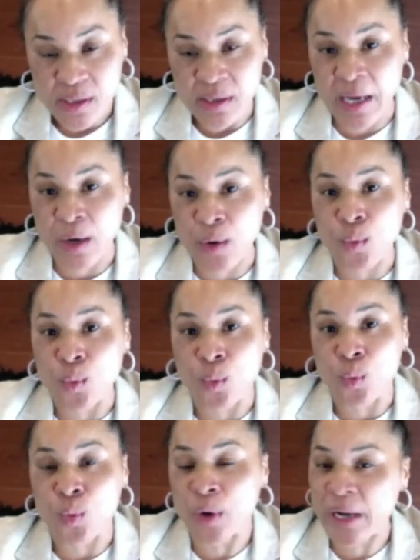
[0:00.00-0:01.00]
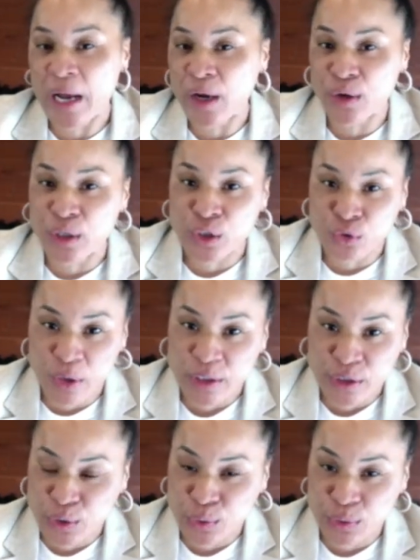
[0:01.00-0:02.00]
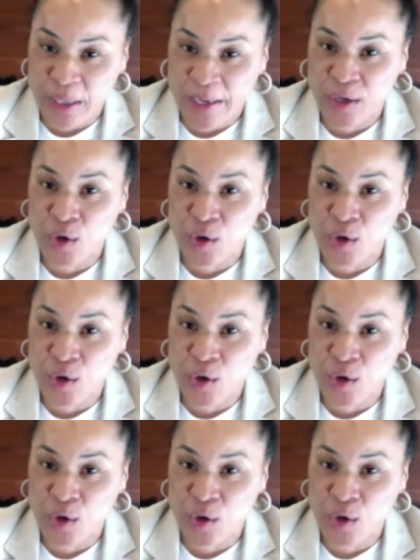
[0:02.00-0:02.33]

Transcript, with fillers: Like we're not going to trust you like